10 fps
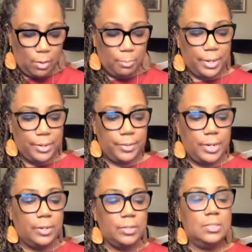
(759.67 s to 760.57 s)
our butter
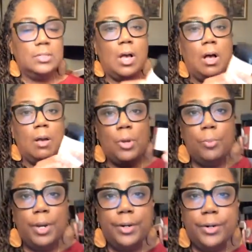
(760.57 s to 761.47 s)
here. This is combo
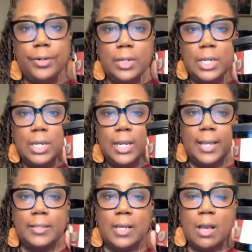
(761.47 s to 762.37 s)
butter,
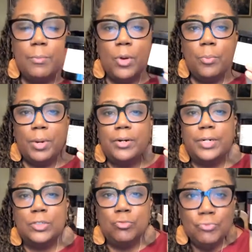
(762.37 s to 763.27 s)
and the combo butter
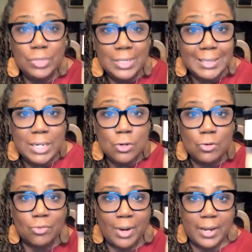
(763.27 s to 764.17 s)
is really
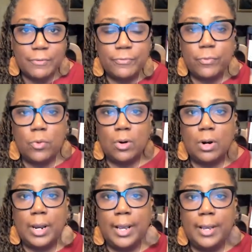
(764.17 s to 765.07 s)
great
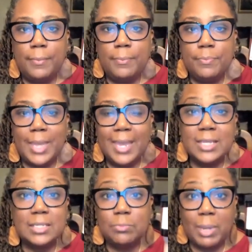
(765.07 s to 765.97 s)
for
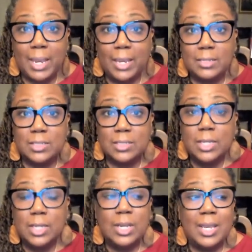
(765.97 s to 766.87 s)
aches and pains.
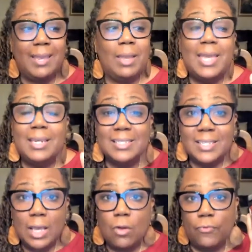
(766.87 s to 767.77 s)

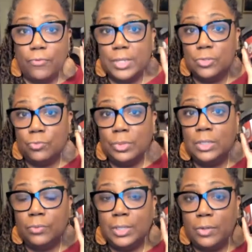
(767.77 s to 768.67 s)
Itself is
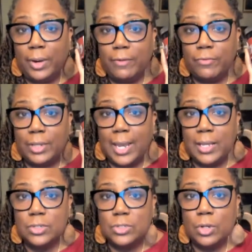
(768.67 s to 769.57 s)
really, really great for
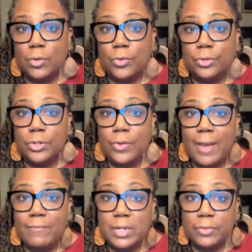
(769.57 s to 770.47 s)
that. So I
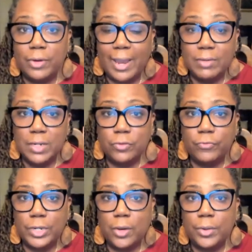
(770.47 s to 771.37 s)
have another
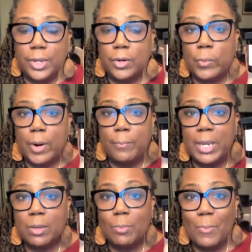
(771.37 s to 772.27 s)
video here where I'm
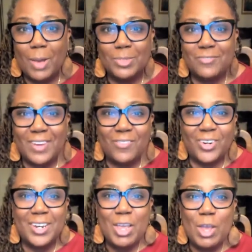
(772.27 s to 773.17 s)
making my mom's
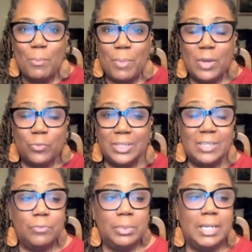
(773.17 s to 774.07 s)
favorite pain
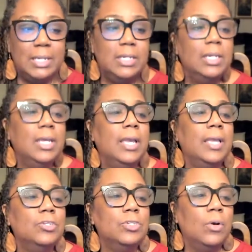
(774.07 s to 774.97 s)
relief blend.
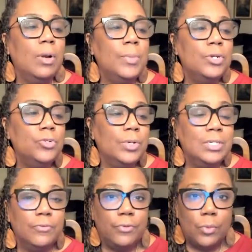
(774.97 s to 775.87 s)
And so I'm going to do a
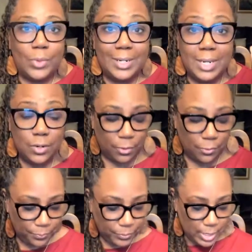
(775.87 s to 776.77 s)
different one here.
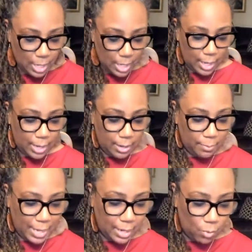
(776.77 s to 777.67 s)

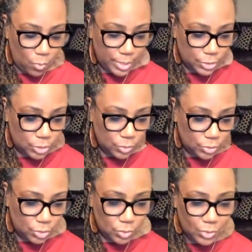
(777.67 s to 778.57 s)
And I wanted you
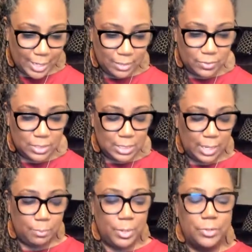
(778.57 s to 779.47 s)
to kind of see
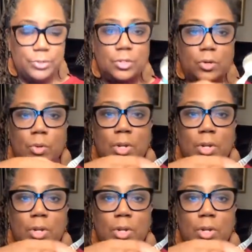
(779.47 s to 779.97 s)
that butter. So